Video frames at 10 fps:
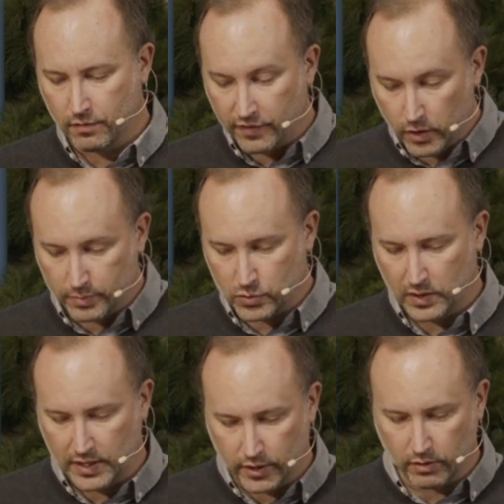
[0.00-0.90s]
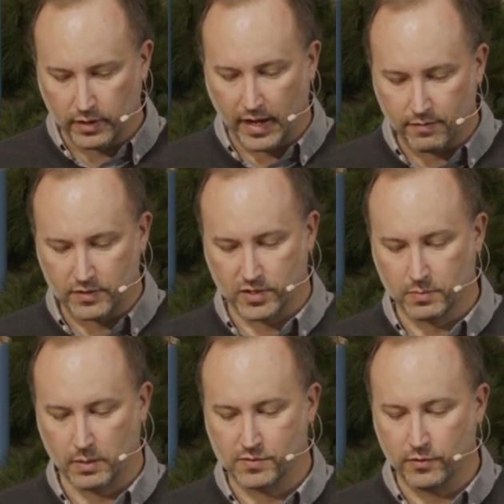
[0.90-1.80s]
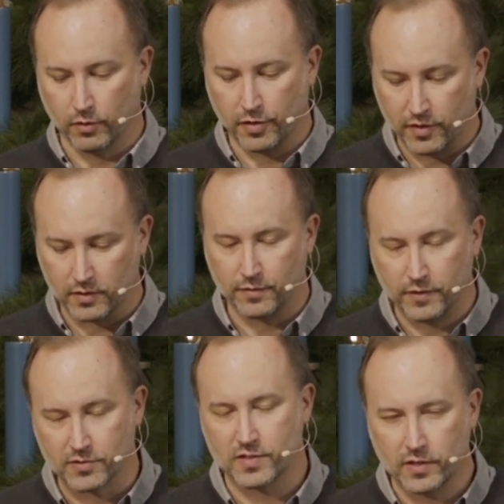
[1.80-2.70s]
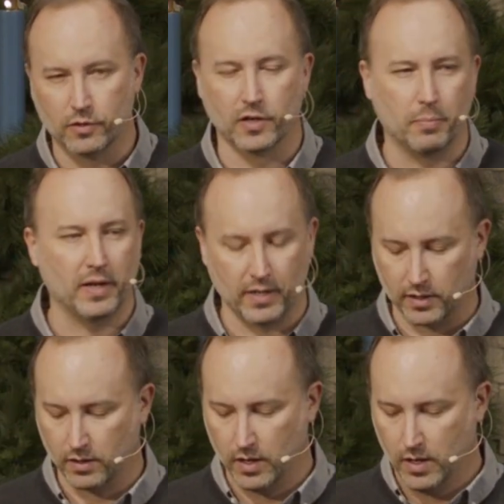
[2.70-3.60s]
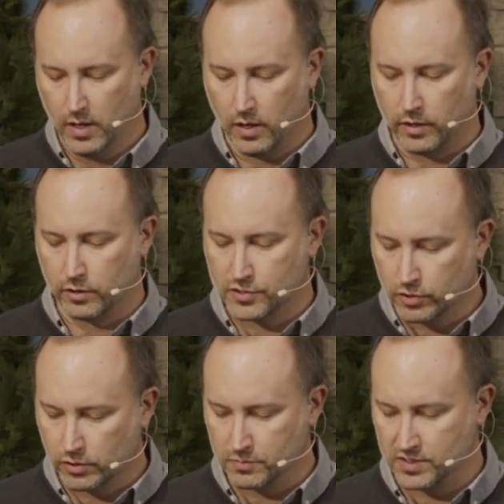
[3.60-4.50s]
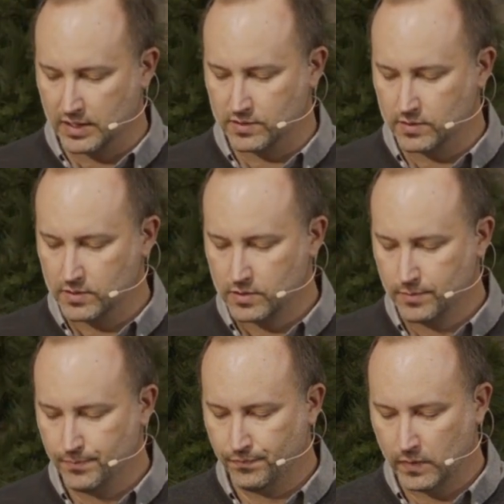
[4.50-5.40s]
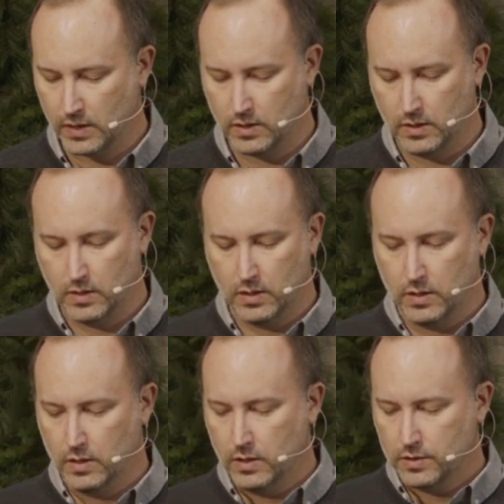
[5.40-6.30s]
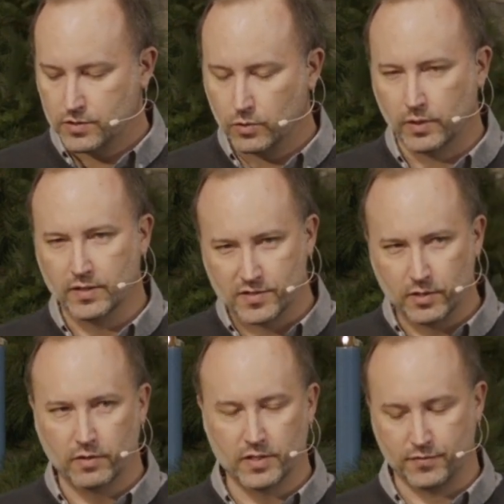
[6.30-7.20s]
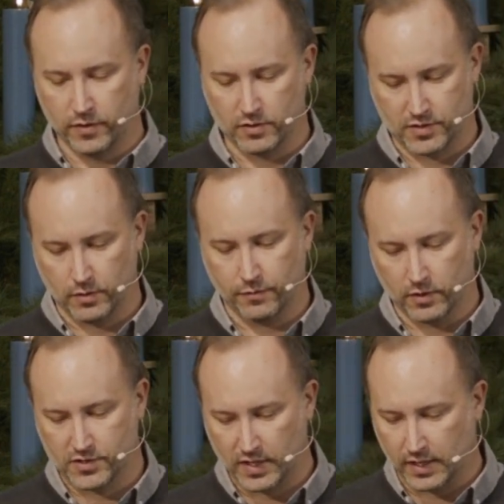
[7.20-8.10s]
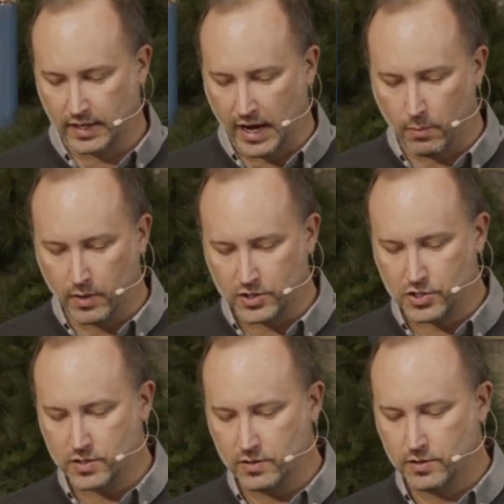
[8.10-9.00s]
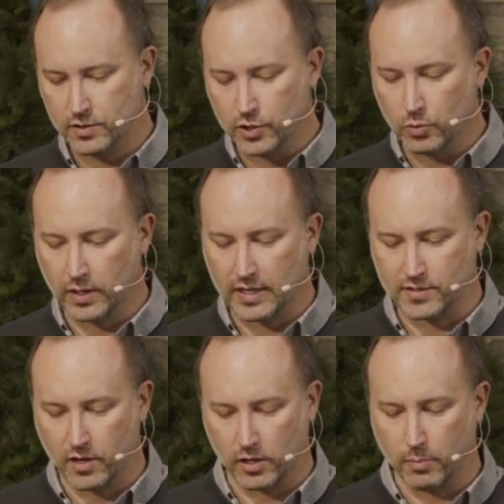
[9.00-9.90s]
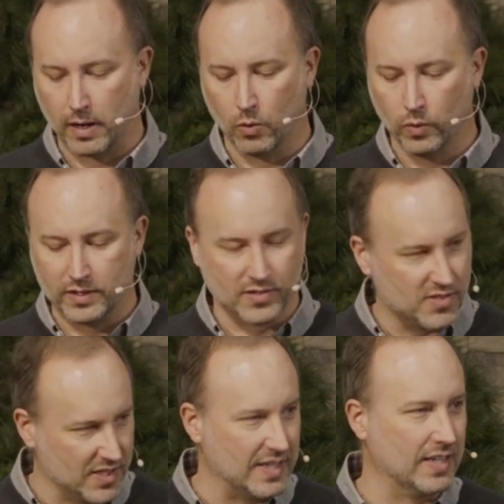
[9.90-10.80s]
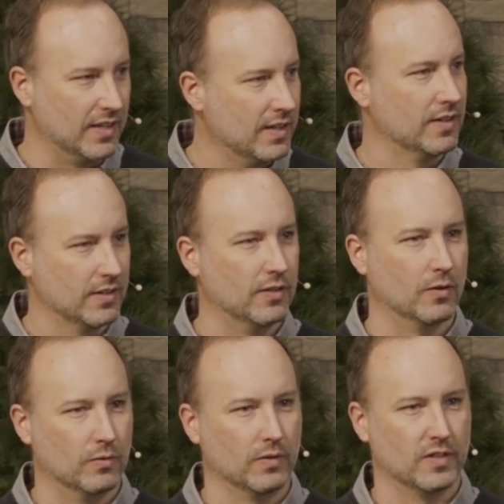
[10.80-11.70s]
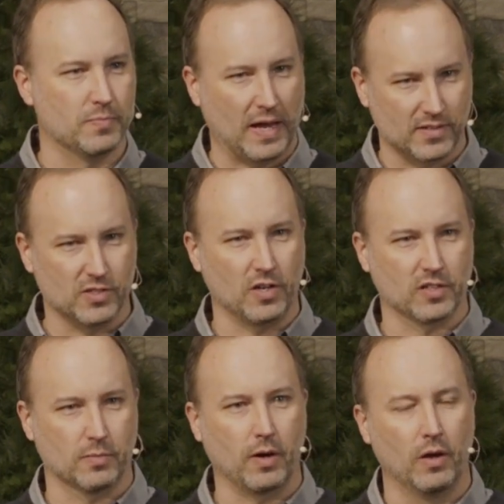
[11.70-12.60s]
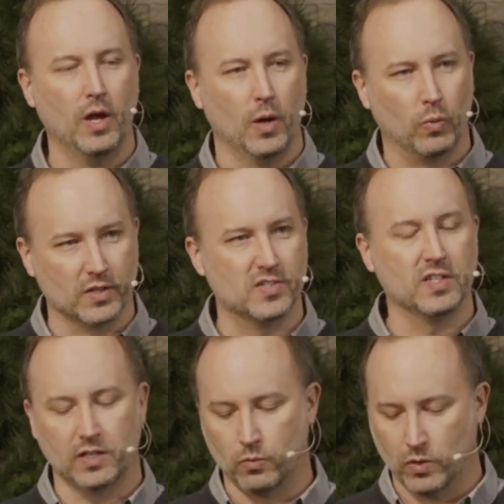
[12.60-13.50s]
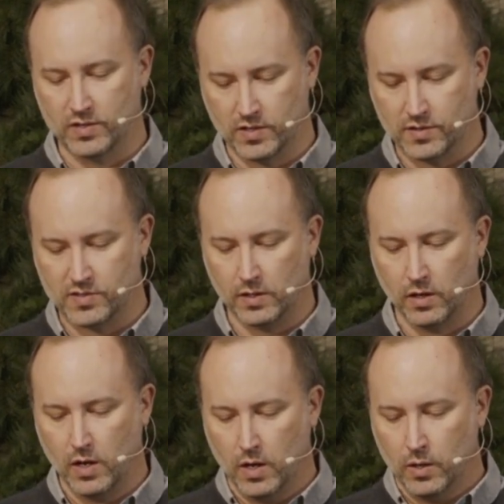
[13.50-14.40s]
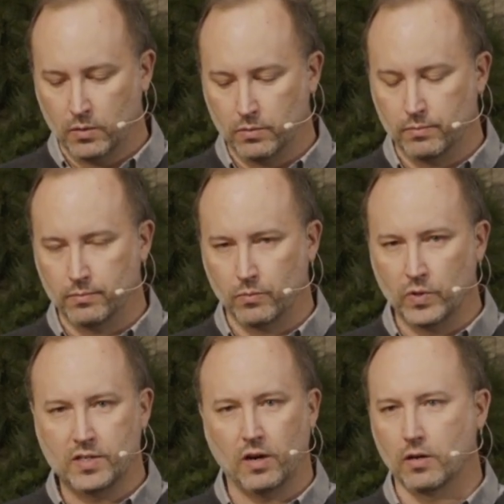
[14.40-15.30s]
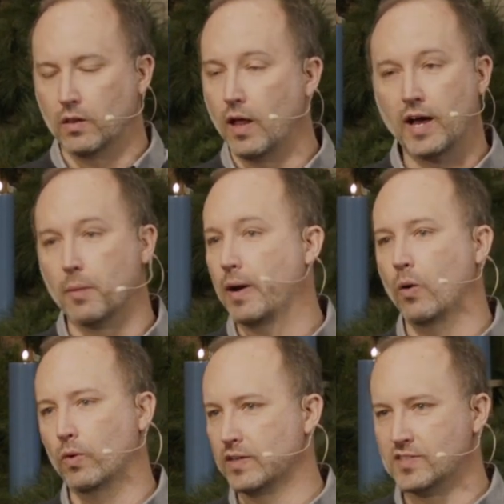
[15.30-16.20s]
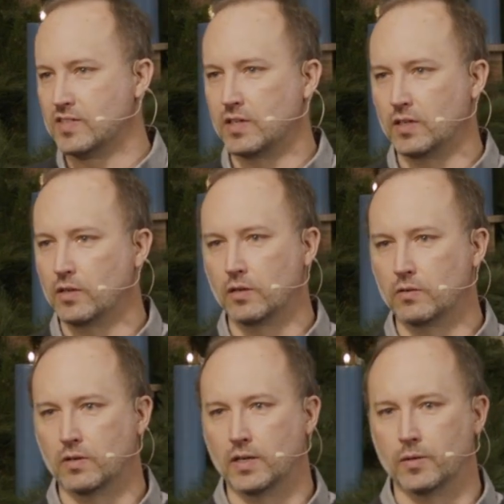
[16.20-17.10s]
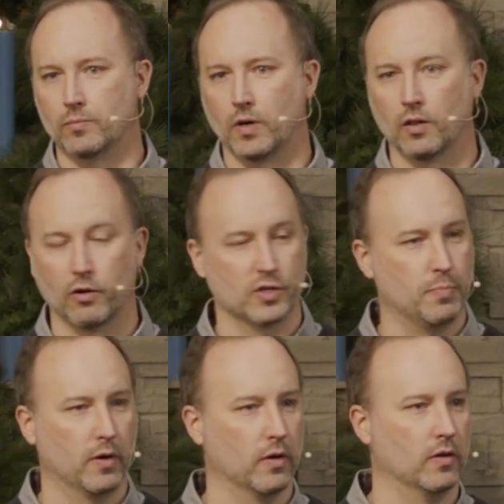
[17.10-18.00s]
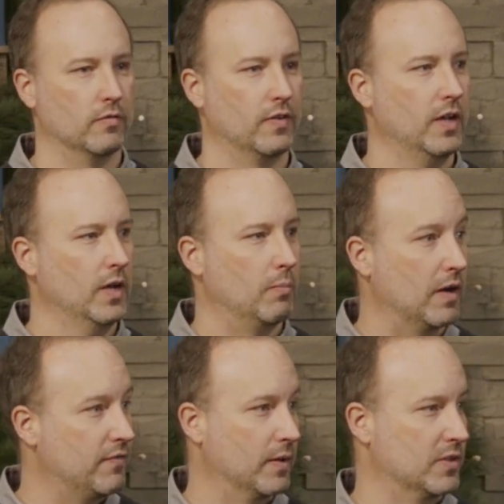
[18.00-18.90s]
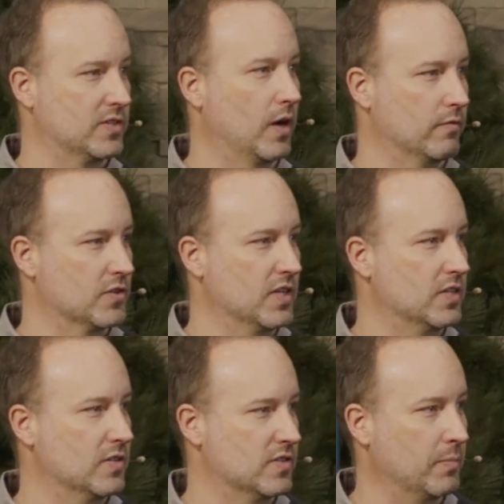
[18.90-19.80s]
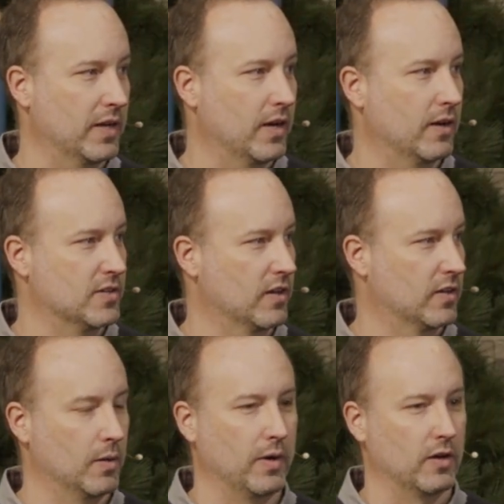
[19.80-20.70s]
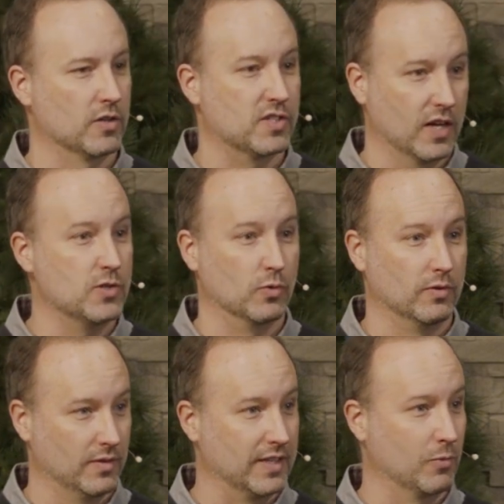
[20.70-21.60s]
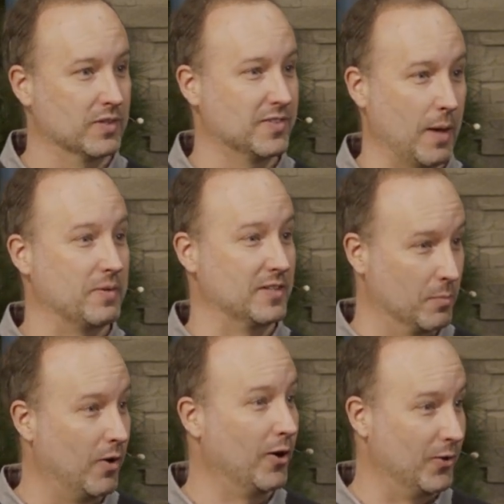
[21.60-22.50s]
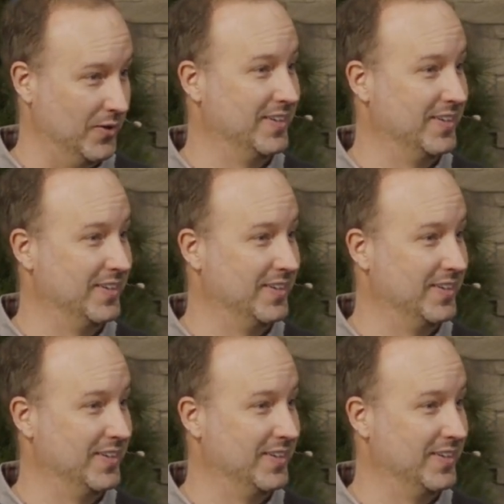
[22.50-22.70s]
veil between here and heaven sometimes feel th- feels thinner depending on our circumstances. So consider this for yourself for a second. How much do you and I talk about what is seen? You know, this passage talks about what is seen and what is unseen. Uh, we talk a lot about what is seen. You know, um, a large part of my family's conversations, Amanda and I are talking about our schedule, like what's happening tomorrow,